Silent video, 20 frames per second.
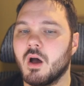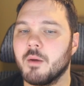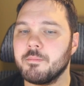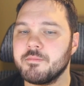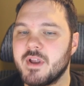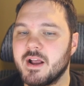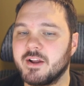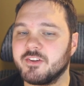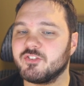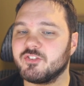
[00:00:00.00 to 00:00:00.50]

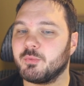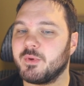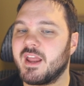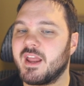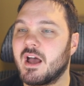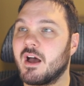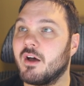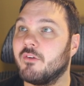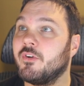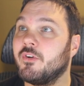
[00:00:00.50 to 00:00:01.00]
next, we
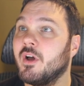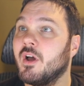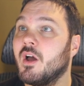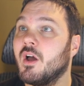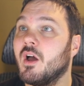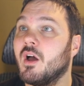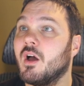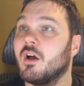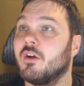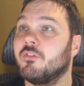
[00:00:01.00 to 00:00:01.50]
have
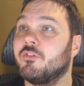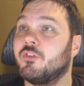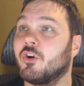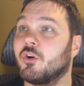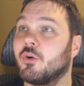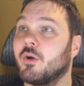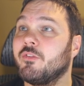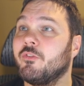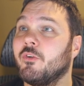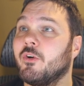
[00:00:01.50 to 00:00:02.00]

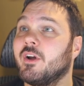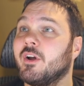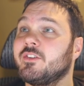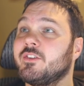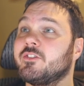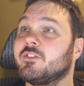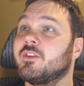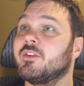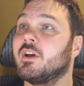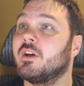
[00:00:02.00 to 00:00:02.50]

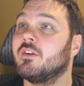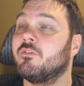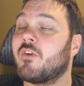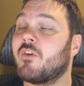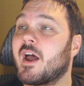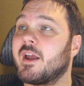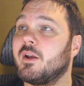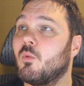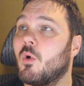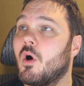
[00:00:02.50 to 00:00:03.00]
Floriferous
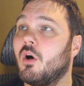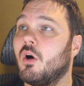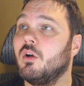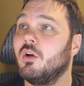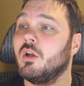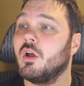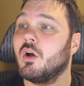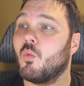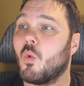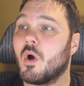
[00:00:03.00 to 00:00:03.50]

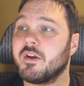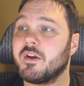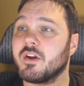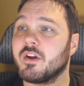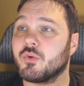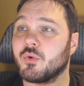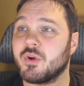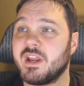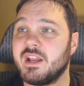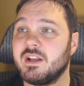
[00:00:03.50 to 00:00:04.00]
Vinewall, 1 and a
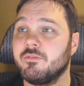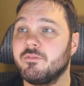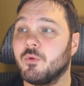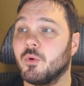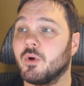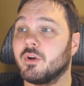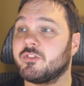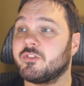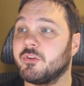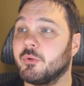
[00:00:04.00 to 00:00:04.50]
green
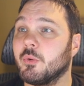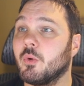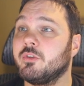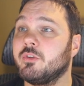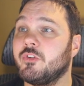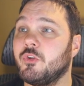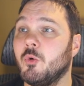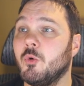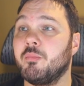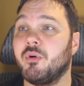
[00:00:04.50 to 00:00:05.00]
for a
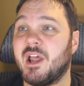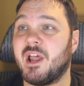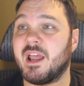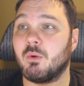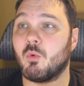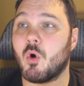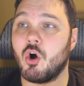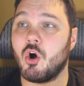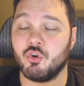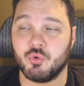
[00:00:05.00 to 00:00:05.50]
0/2 plant
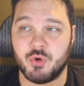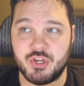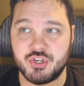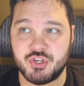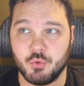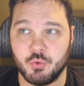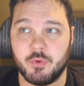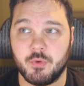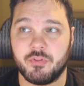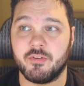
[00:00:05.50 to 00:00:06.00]
wall
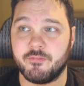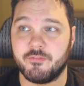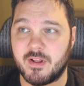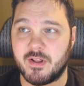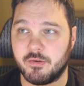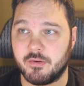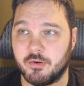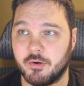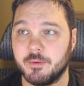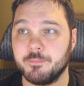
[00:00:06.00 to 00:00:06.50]
creature with
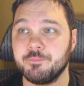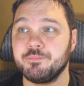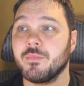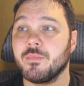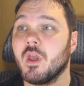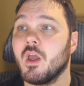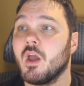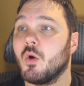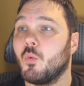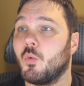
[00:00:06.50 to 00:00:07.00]
Defender.
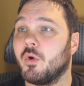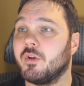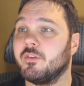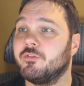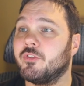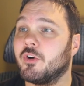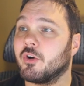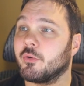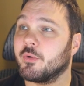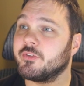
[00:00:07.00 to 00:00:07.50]
When
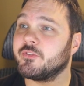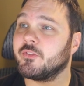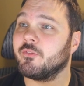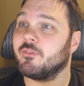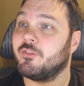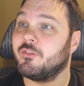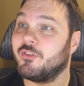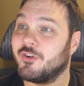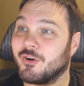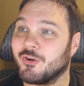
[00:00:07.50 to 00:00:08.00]

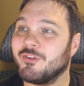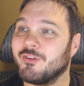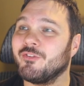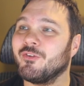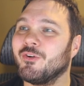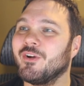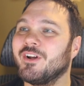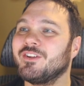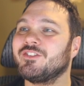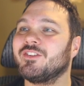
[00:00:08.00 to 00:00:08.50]

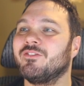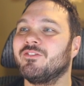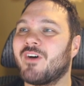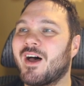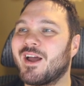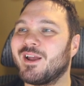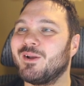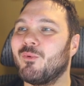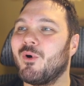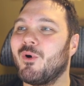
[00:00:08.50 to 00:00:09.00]
Floriferous
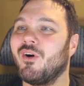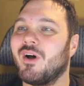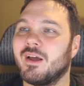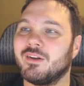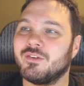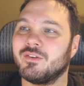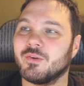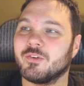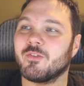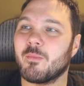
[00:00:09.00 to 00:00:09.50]
Vinewall
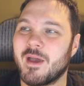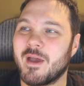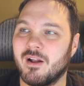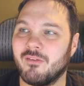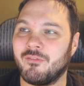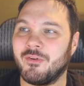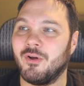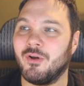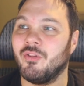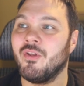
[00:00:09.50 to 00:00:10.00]
enters the
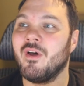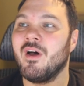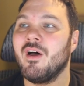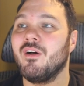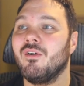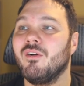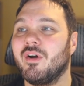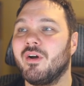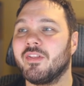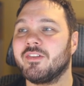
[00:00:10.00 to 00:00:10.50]
battlefield,
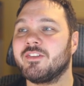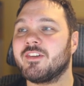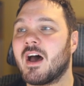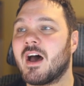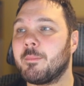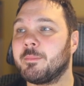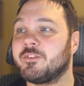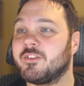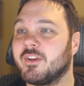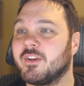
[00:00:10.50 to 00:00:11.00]
look at the
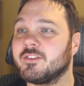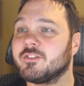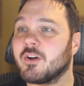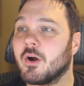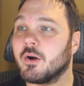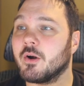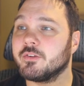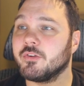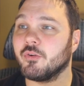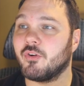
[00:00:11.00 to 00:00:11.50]
top 6
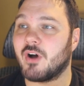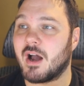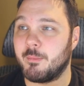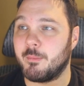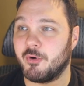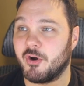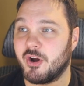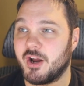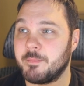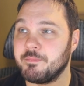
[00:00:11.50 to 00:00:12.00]
cards of your
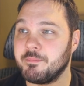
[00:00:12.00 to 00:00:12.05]
library.